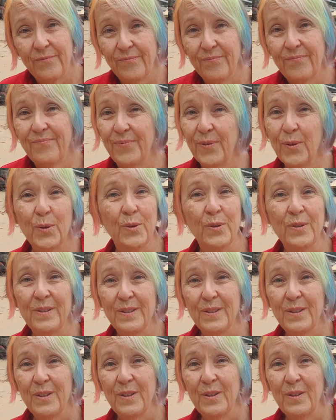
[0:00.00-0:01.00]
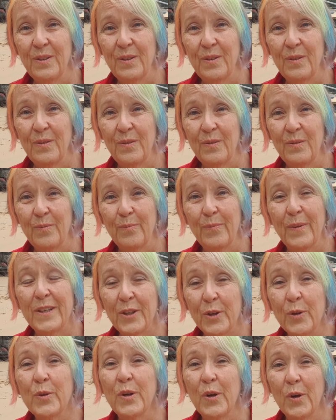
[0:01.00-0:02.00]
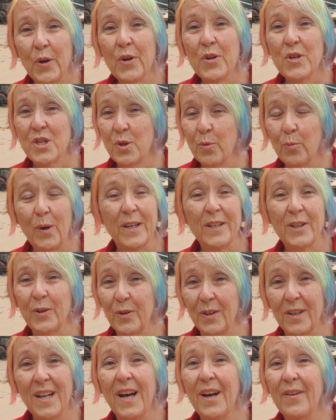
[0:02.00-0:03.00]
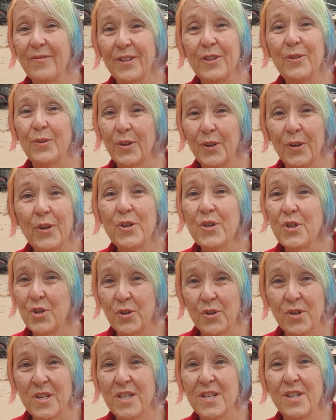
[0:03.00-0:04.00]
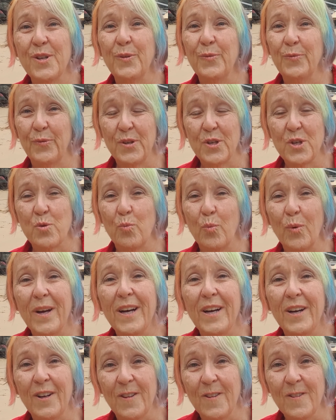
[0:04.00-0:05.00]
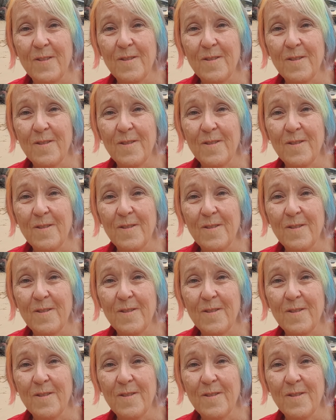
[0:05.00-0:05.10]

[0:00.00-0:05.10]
For when you cursed the one you loved, you cursed yourself as well.